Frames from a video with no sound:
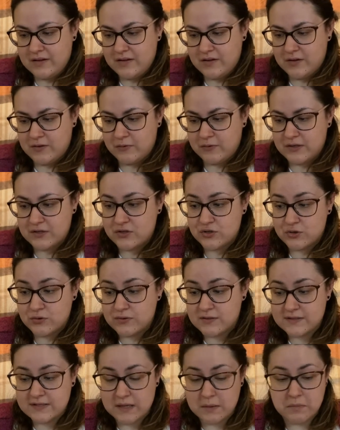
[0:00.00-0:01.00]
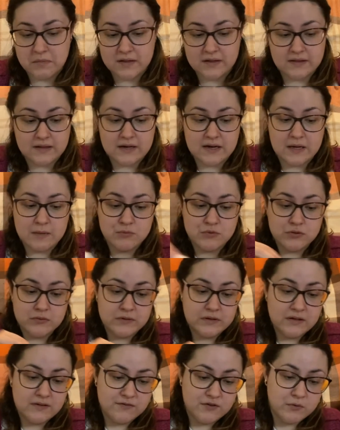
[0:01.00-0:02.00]
You can do the same thing that I'm
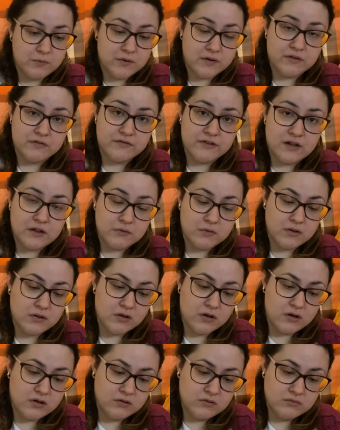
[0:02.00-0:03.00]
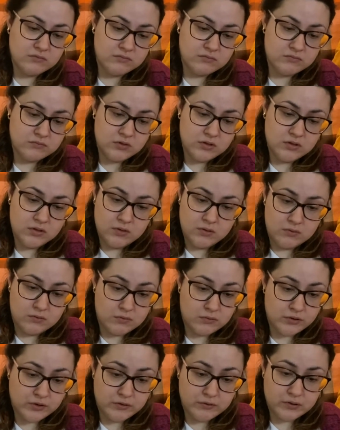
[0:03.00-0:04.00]
doing if you want to follow along,
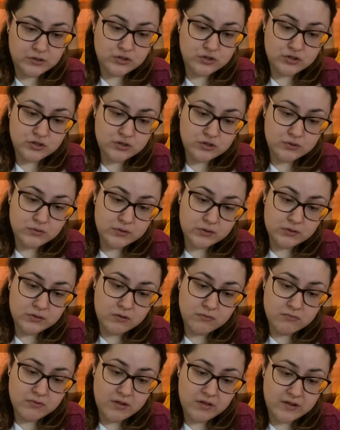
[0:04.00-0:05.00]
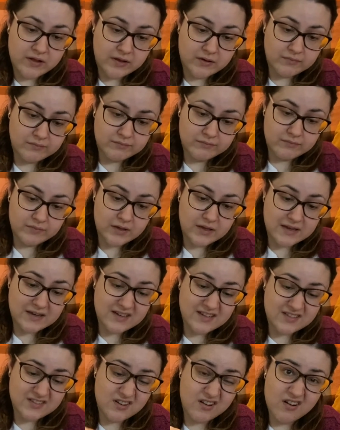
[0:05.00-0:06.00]
or you can just do your own thing, and
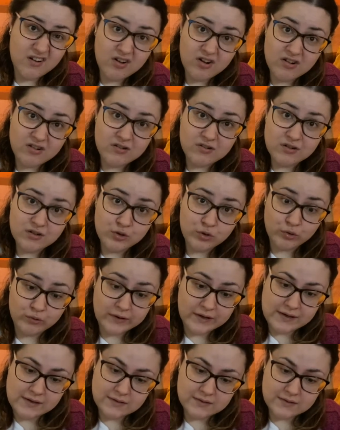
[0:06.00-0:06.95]
it's all great.